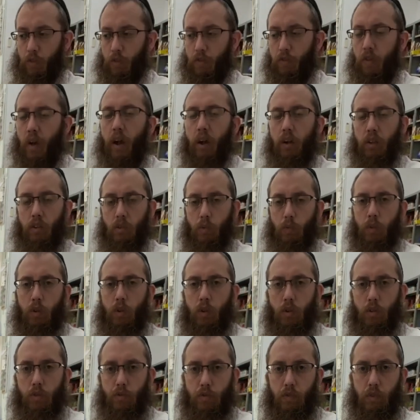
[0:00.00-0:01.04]
factory
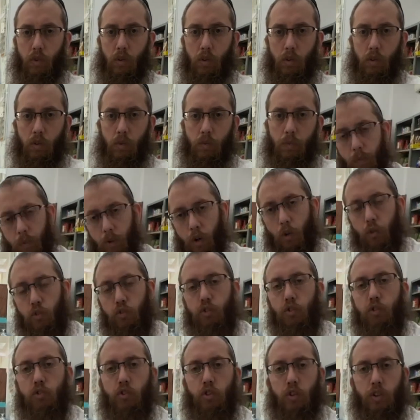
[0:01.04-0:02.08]
of
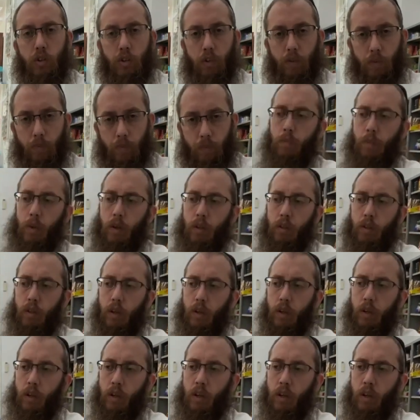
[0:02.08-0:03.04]
kosher chicken, and then I